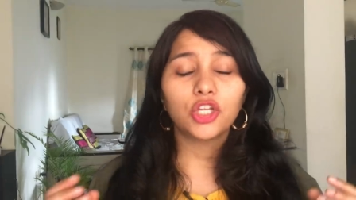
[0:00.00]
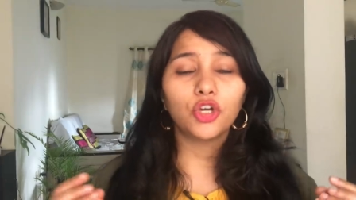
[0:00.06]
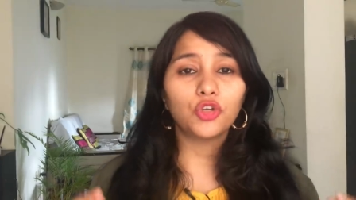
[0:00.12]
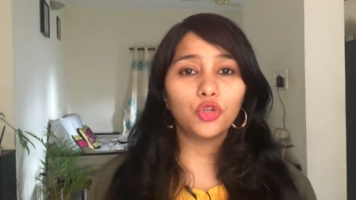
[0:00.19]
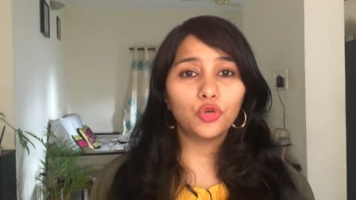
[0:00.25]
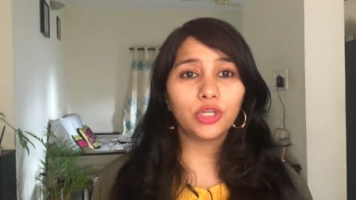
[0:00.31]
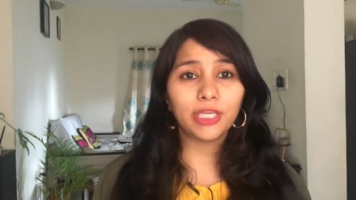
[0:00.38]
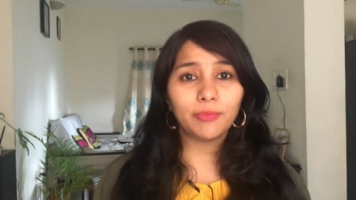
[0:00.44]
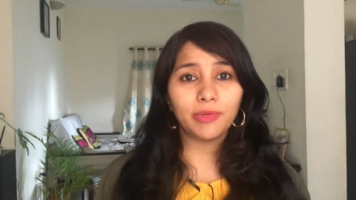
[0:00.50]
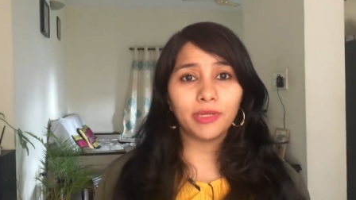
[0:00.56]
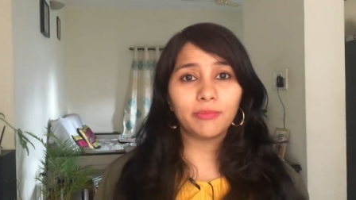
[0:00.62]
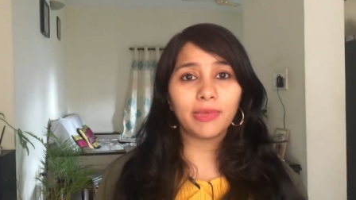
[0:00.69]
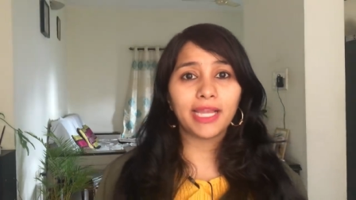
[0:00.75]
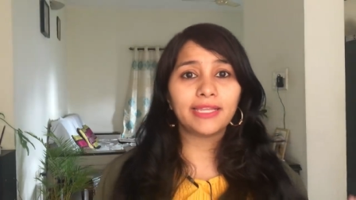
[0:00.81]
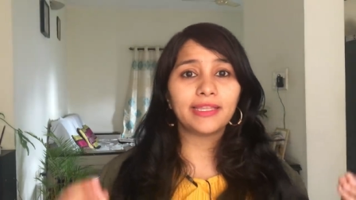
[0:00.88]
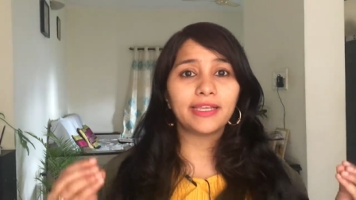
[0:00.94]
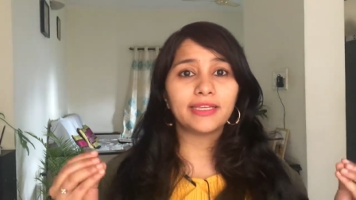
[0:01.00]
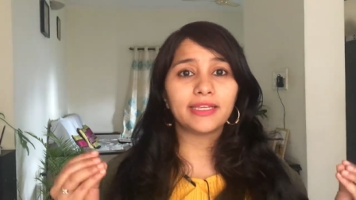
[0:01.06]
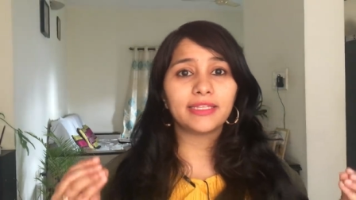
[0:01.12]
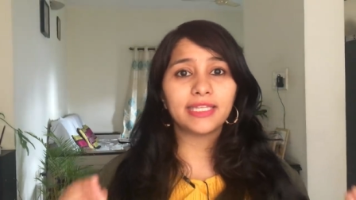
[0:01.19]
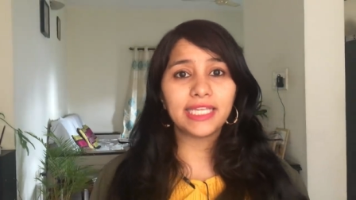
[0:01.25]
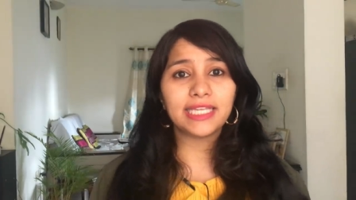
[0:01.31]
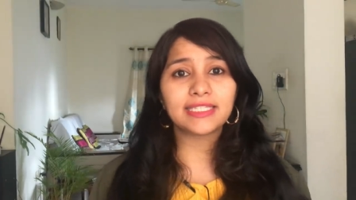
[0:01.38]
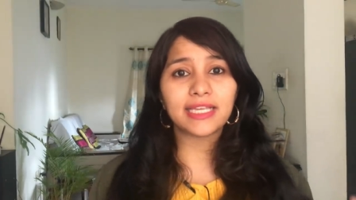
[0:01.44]
Now do keep in mind that
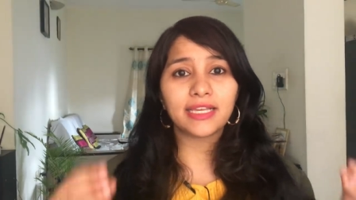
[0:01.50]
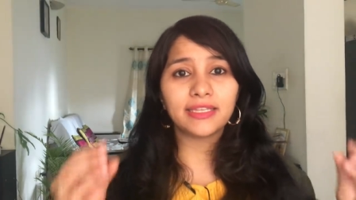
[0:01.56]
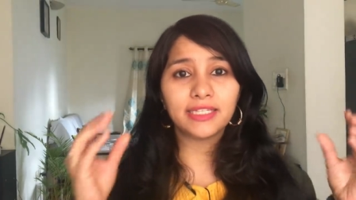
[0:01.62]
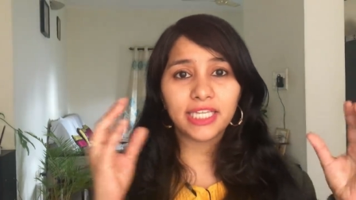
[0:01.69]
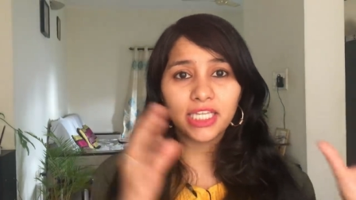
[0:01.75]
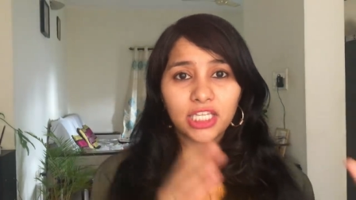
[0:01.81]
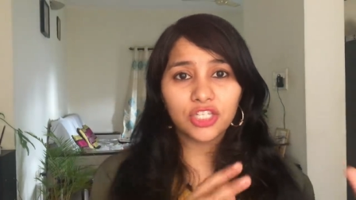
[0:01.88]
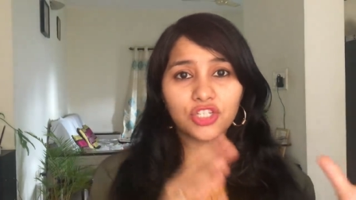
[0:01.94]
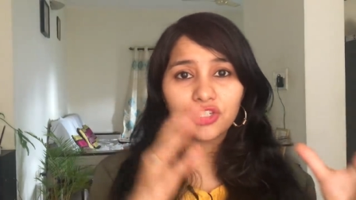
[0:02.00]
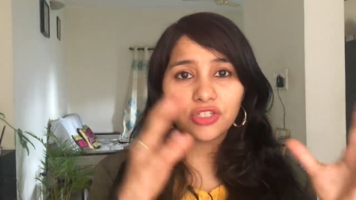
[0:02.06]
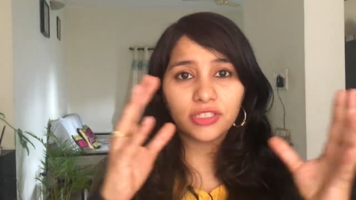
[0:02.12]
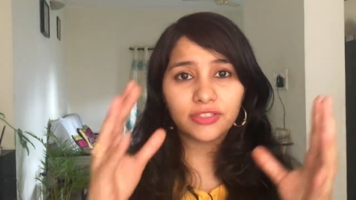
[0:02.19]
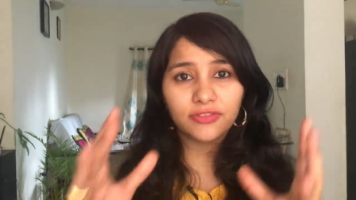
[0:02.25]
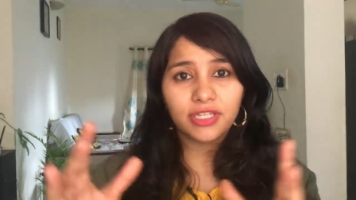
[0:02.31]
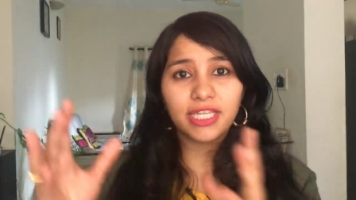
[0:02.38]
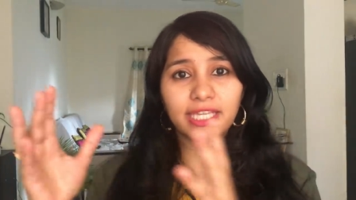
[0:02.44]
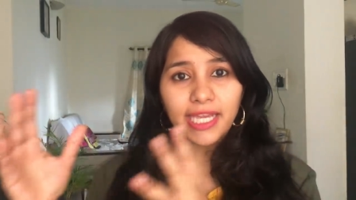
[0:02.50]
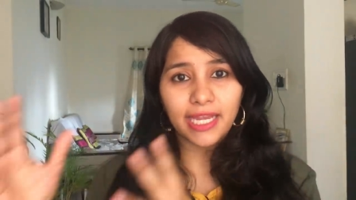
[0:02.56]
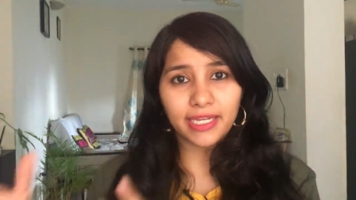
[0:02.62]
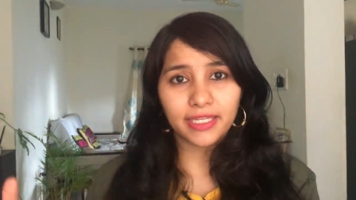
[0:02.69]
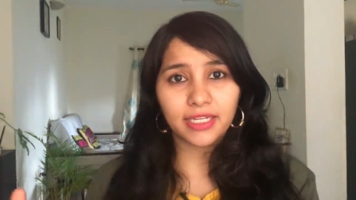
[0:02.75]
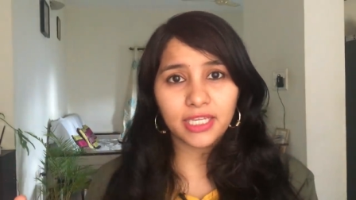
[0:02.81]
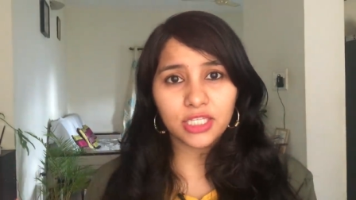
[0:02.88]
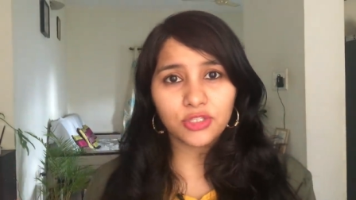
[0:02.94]
these are the initial three
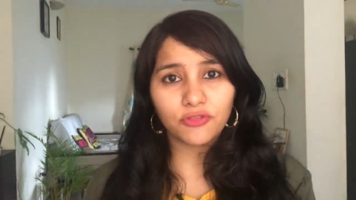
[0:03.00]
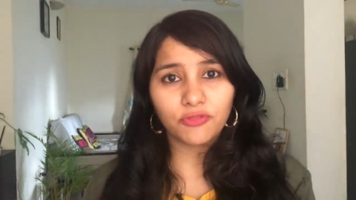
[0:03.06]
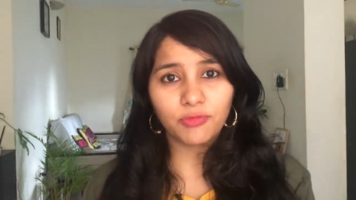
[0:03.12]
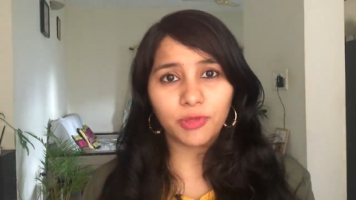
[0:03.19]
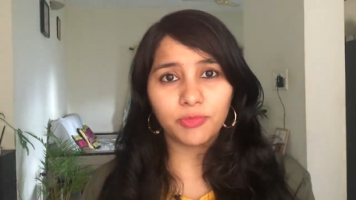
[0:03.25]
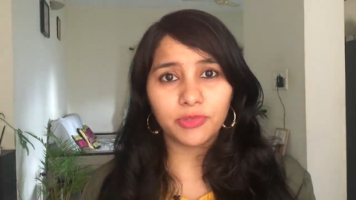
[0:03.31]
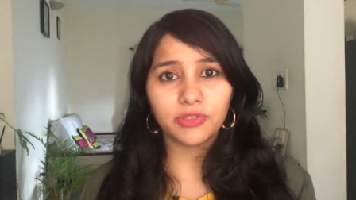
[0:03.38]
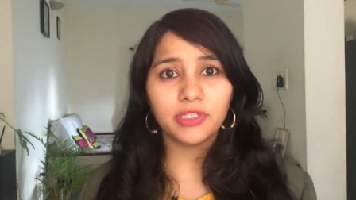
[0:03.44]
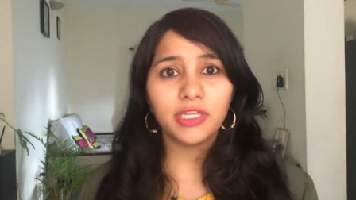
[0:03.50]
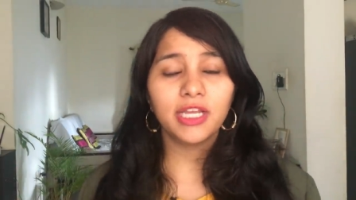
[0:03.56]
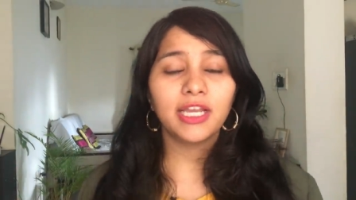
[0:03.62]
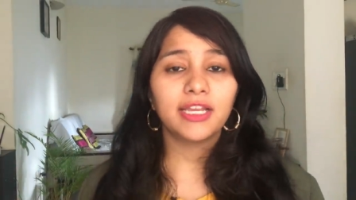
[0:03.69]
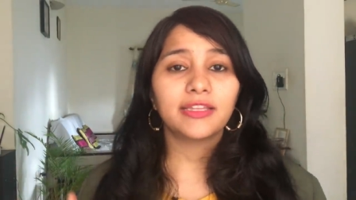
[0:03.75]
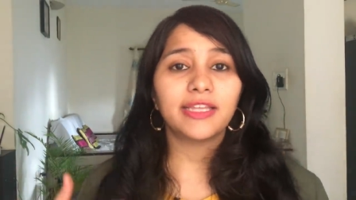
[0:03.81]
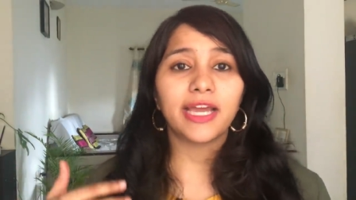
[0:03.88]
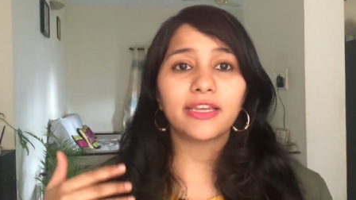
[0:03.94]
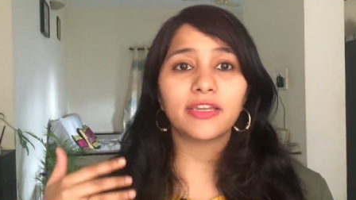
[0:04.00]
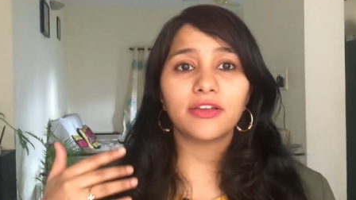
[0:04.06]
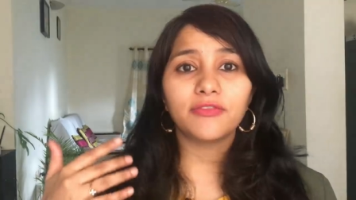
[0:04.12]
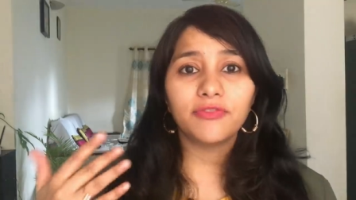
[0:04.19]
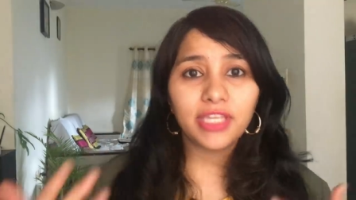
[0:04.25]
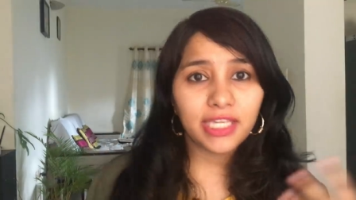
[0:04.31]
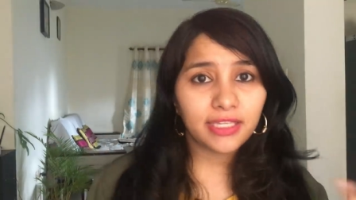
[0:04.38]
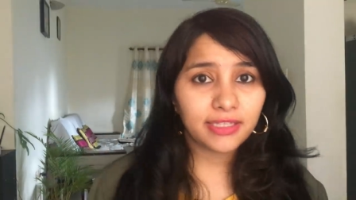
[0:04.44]
categories of people that
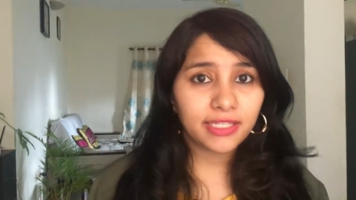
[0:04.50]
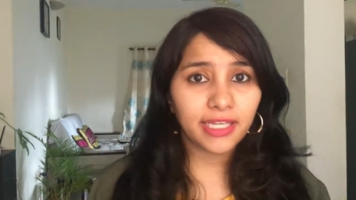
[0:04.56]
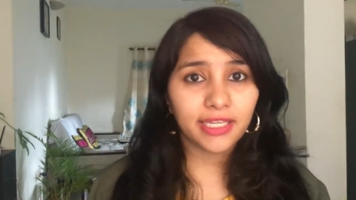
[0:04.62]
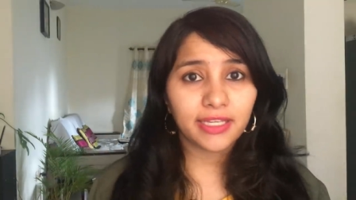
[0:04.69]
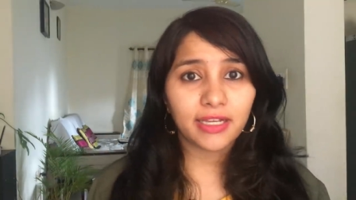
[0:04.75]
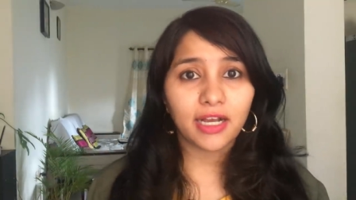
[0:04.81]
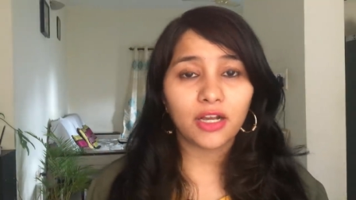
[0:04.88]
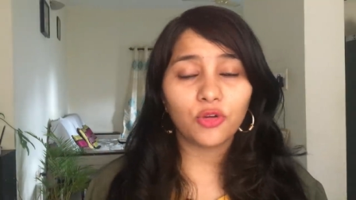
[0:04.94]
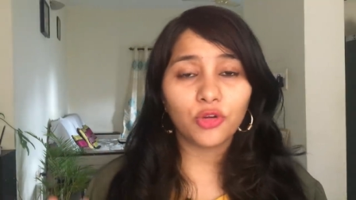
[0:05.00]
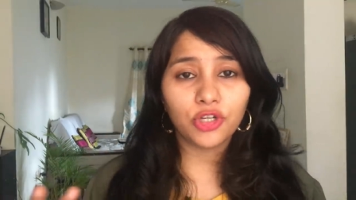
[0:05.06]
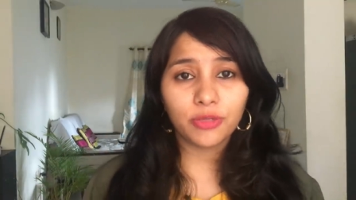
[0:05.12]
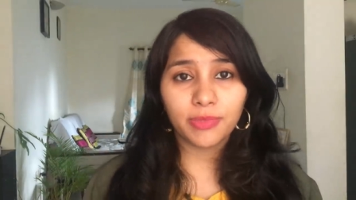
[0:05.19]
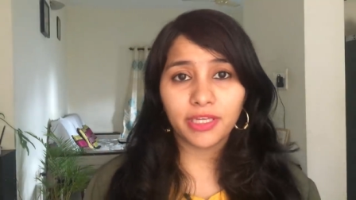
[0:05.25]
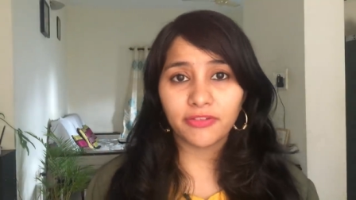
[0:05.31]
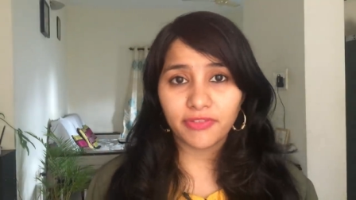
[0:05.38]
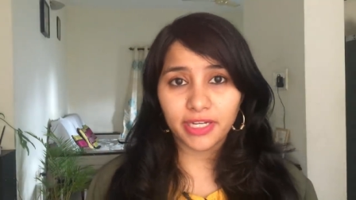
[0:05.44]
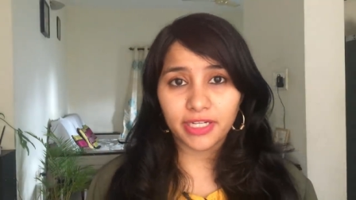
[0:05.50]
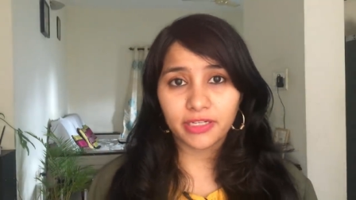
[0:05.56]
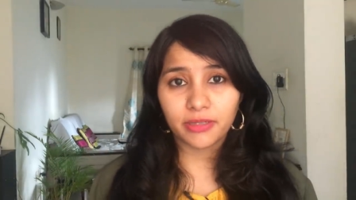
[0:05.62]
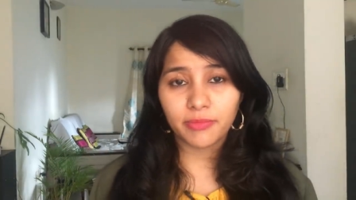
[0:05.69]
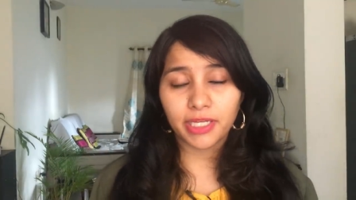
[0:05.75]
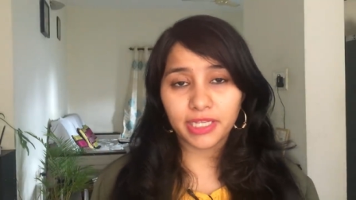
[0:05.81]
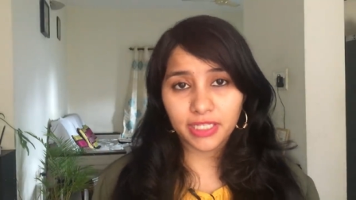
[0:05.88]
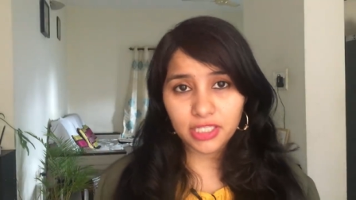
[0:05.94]
we think are going to be
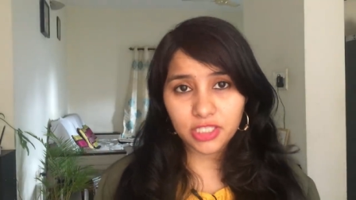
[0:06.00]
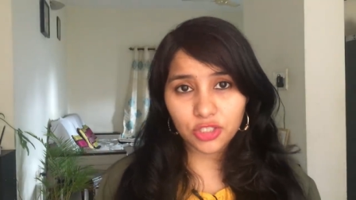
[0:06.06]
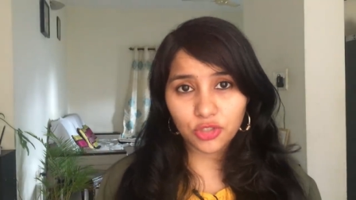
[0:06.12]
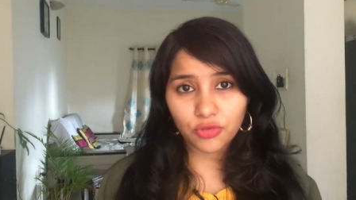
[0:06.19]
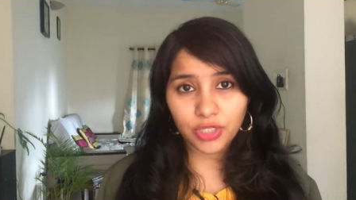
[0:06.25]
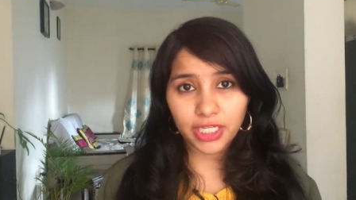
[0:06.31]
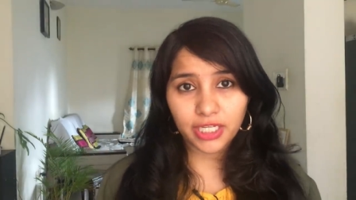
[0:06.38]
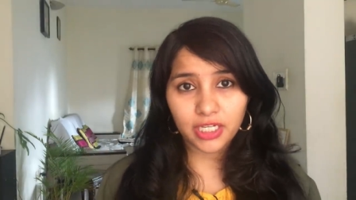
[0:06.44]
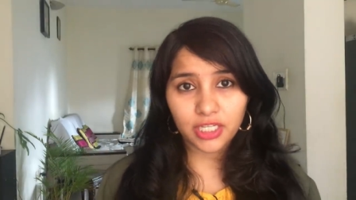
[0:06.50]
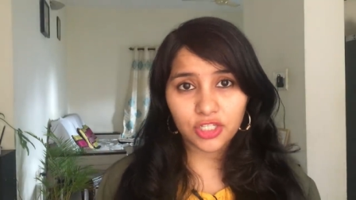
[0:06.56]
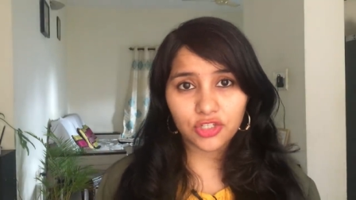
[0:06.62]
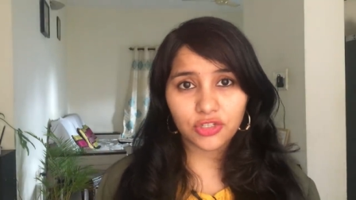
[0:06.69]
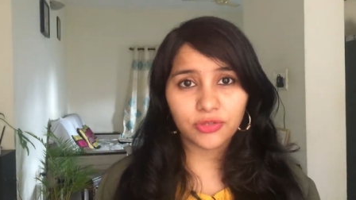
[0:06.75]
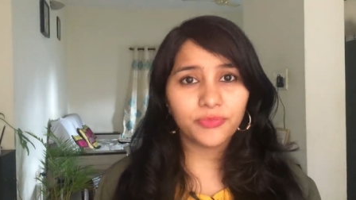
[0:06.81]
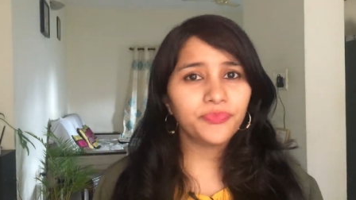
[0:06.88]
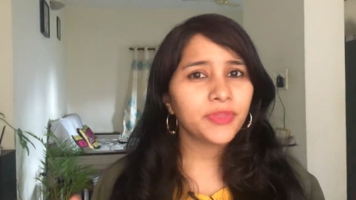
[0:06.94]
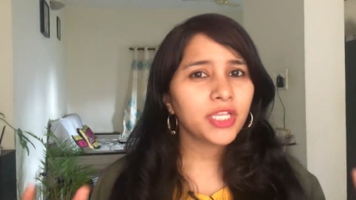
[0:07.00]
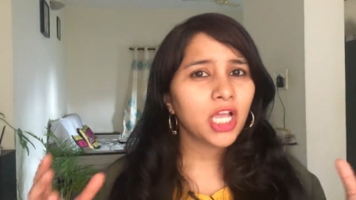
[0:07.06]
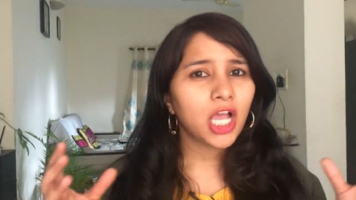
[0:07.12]
affected by this new regulation.